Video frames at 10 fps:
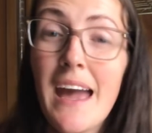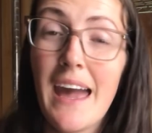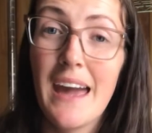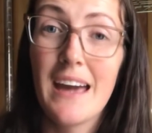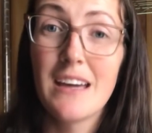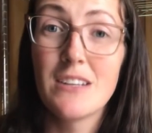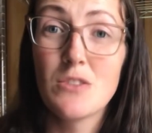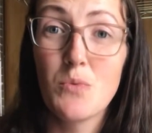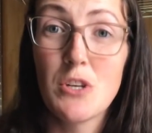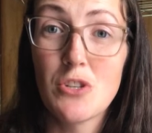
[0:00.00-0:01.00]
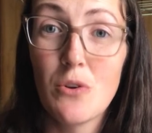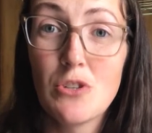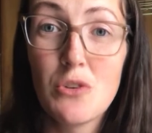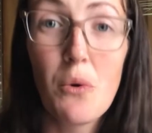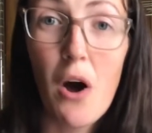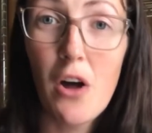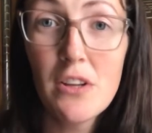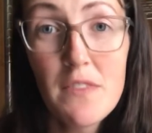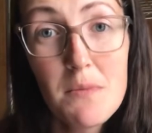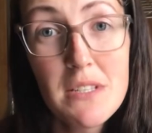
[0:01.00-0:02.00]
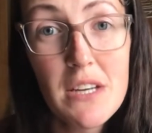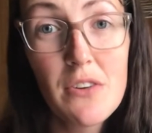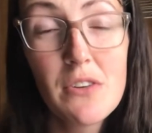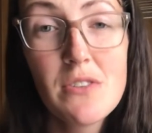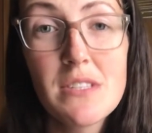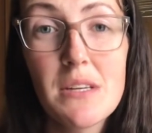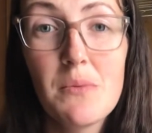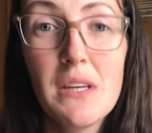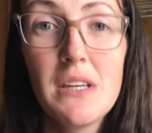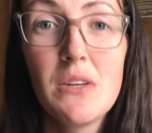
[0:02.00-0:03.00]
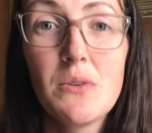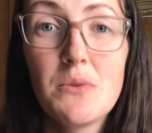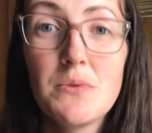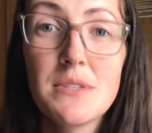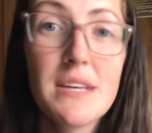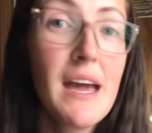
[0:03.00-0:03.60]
and we showed you all of the materials that we use,